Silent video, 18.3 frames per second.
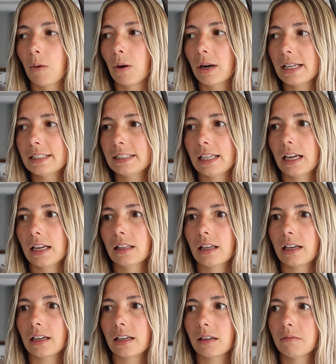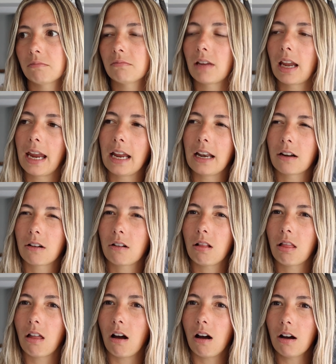want to say like 8
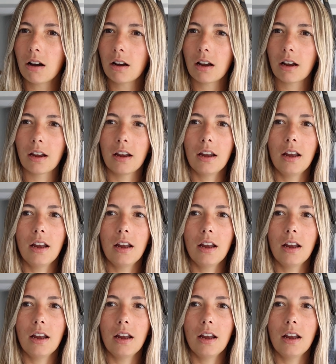o'clock,